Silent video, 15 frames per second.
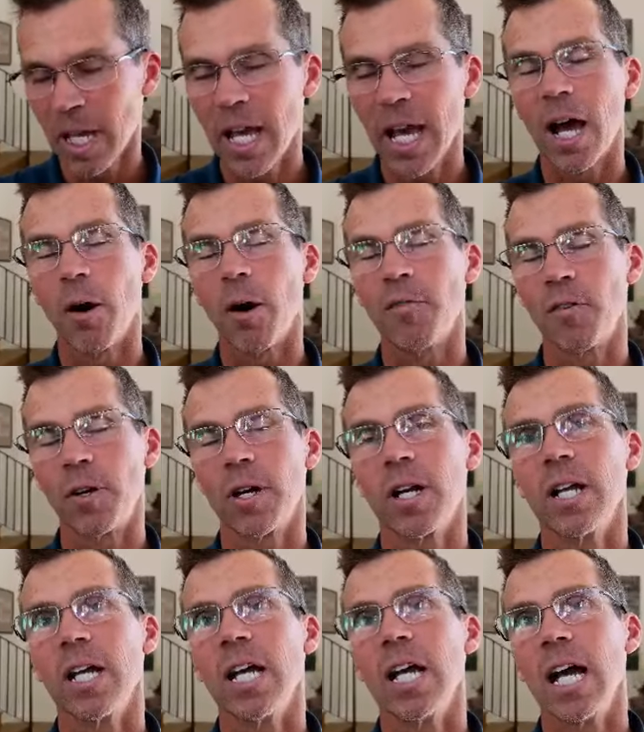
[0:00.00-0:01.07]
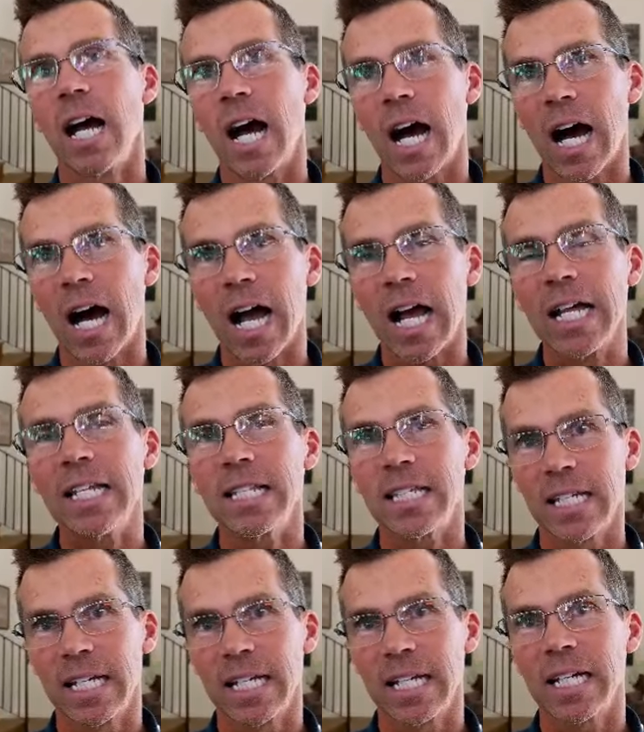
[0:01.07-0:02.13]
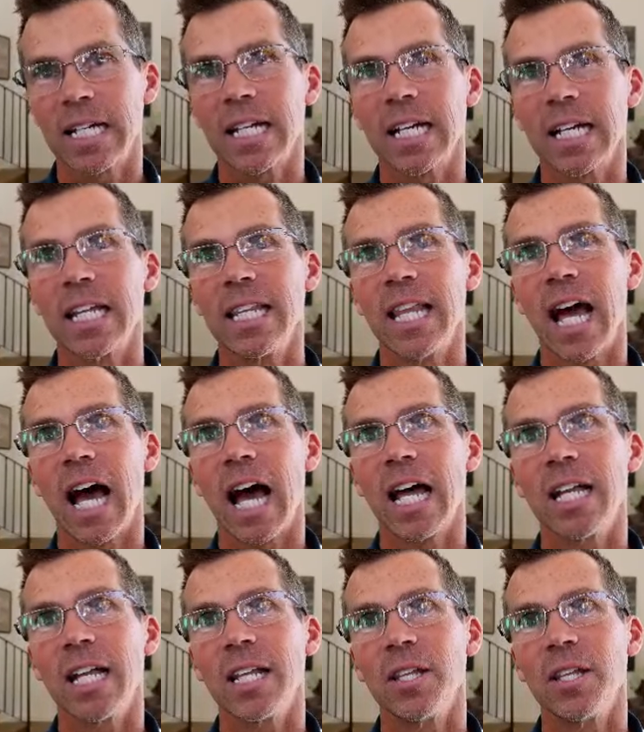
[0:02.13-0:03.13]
However, I think that